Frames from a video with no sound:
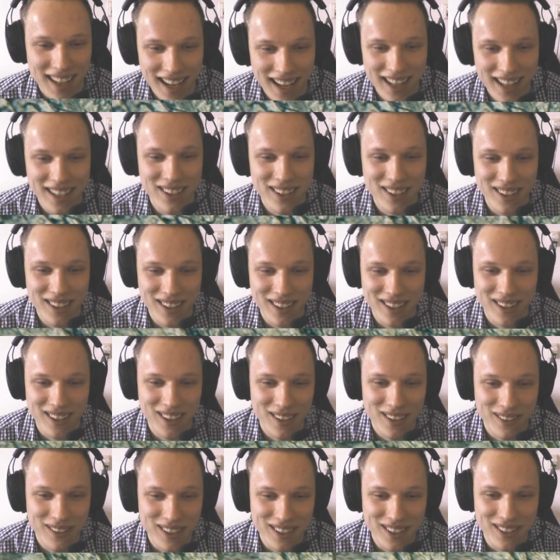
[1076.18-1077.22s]
Any other
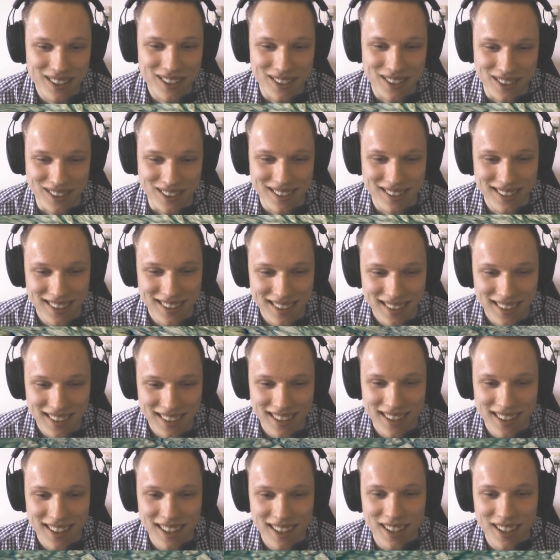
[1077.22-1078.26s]
color will do too.
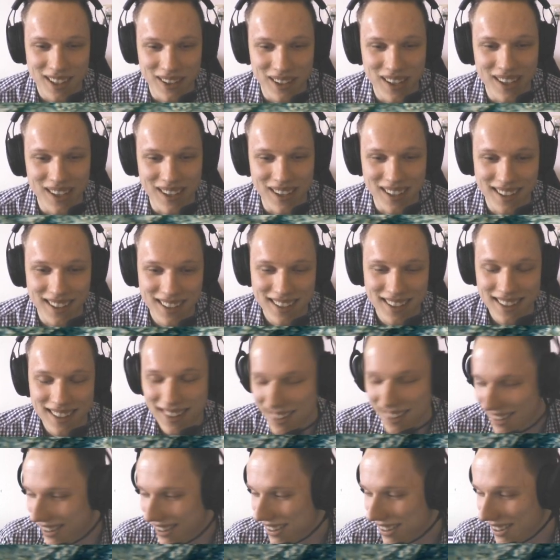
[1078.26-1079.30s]
Wow.
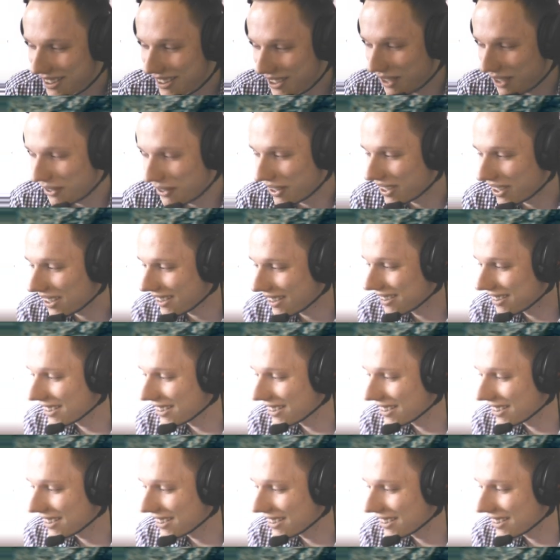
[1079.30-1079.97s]
So we got